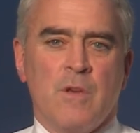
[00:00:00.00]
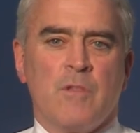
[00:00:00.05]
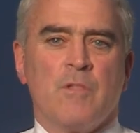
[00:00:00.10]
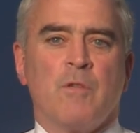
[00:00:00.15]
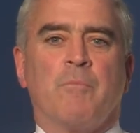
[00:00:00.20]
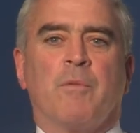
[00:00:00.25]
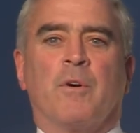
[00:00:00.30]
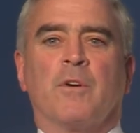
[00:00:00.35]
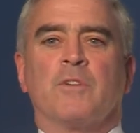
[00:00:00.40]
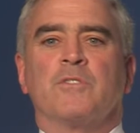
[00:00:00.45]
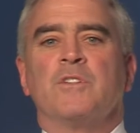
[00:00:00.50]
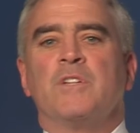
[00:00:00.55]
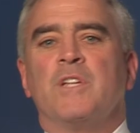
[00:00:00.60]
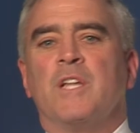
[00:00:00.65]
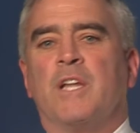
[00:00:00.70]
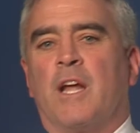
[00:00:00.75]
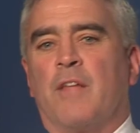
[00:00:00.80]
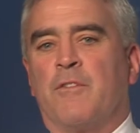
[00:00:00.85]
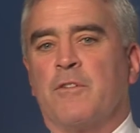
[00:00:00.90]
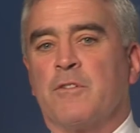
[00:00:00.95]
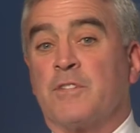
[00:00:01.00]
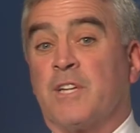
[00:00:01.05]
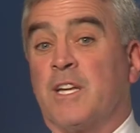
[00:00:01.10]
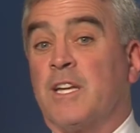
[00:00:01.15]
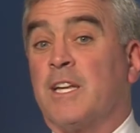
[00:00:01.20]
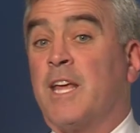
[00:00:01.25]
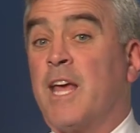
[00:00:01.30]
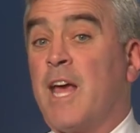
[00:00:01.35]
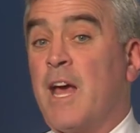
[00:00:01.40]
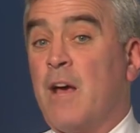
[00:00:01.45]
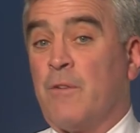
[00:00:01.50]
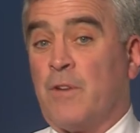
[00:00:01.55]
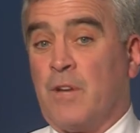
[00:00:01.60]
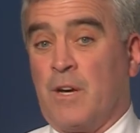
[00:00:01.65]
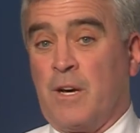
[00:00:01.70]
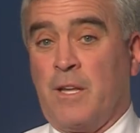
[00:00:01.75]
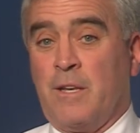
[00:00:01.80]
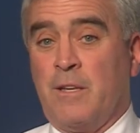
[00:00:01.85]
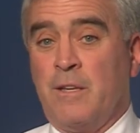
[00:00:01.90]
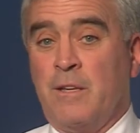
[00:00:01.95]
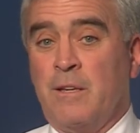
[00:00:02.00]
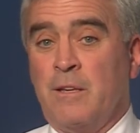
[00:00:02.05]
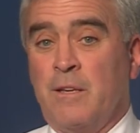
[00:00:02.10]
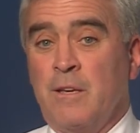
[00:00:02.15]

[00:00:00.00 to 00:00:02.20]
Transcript: the person that others can count on,